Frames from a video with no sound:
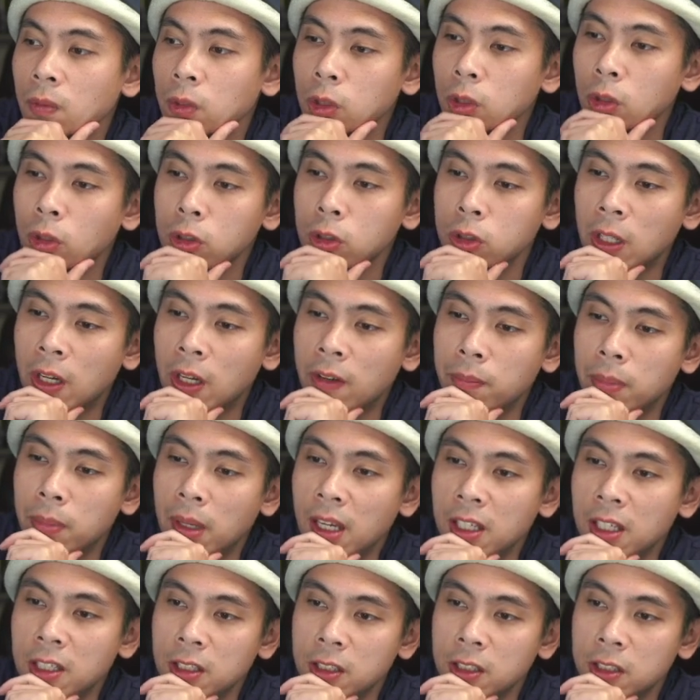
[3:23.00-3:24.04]
You also have
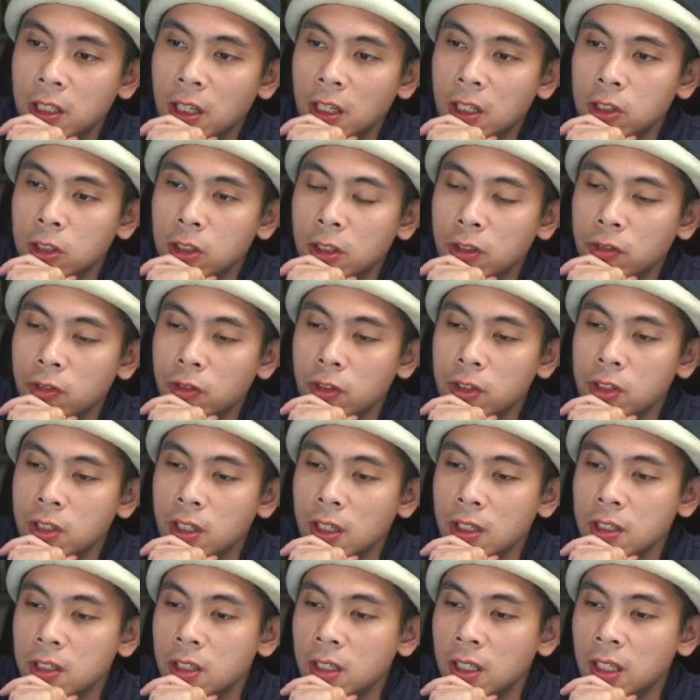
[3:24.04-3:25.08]
Beige extensions for
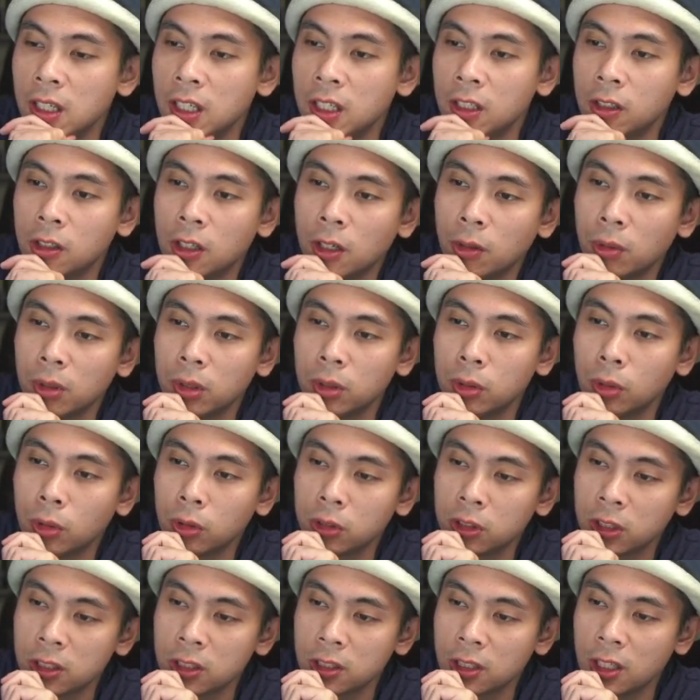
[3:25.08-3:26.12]
16 along with
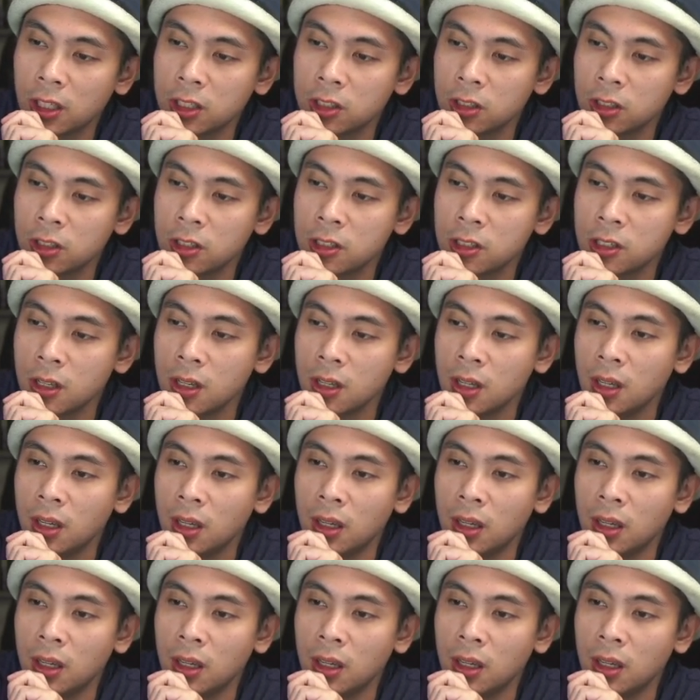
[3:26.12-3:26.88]
Dolch extensions,